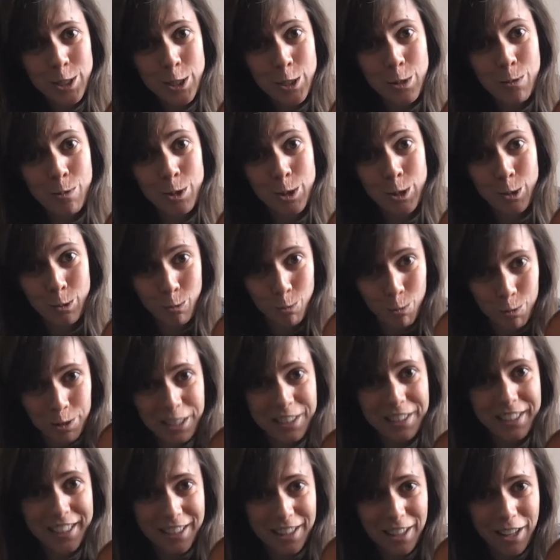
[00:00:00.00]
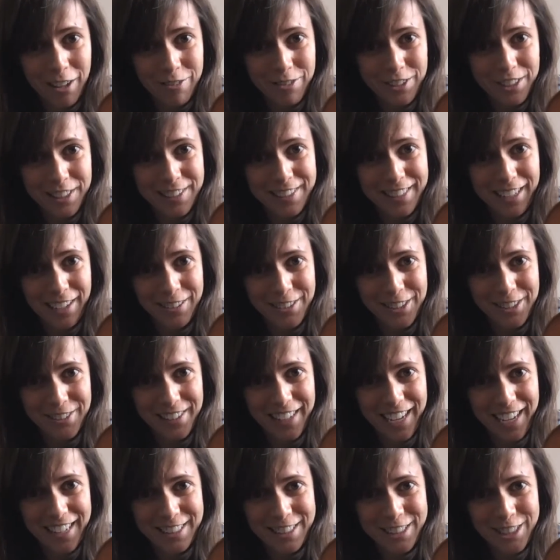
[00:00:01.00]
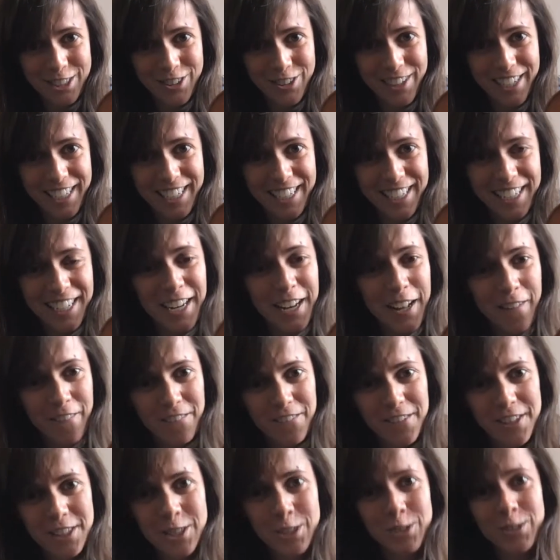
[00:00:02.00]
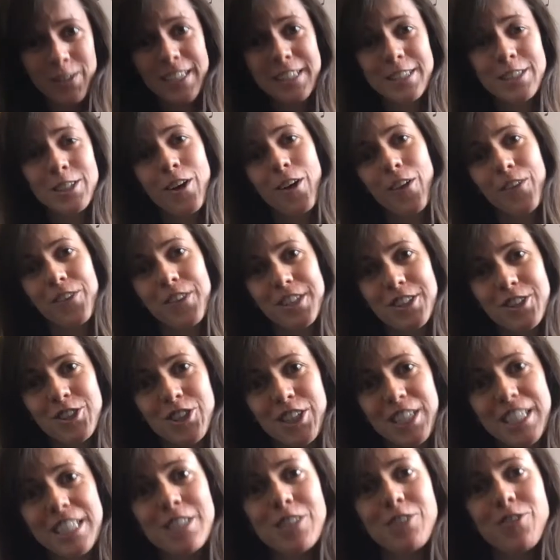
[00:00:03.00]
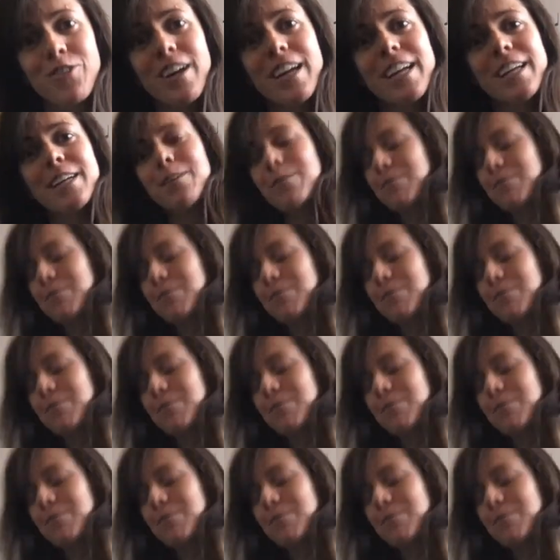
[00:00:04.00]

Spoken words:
you must really love the sound of that string. This string is called the G string.